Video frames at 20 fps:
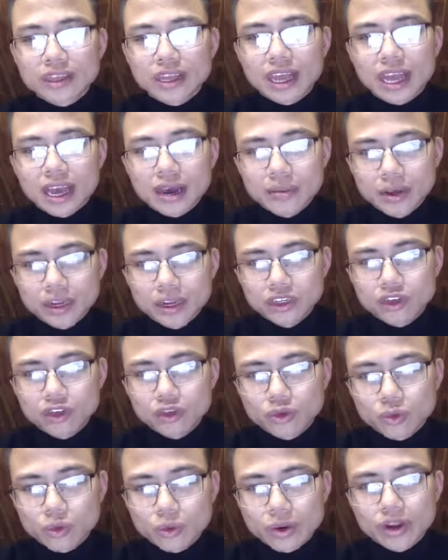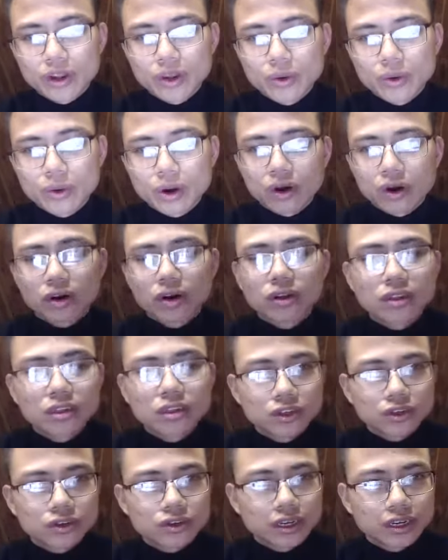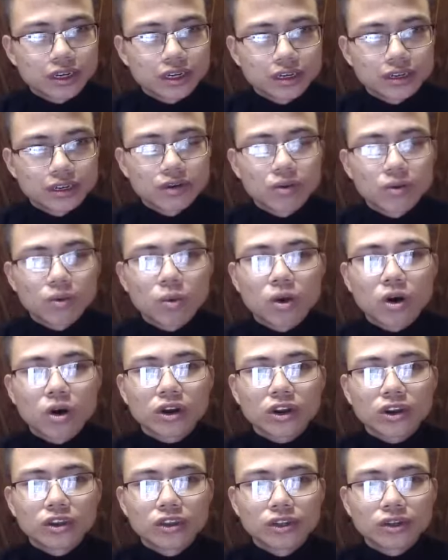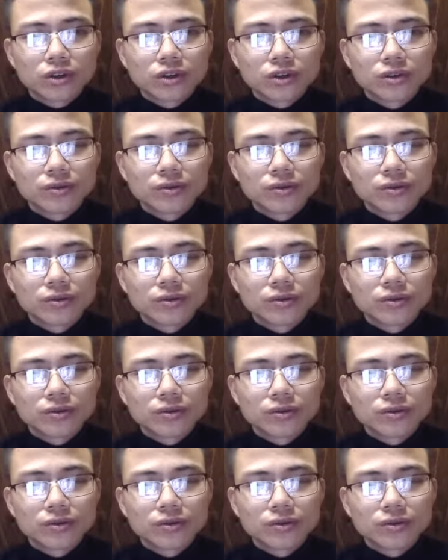garbage when you are on the street? What do you...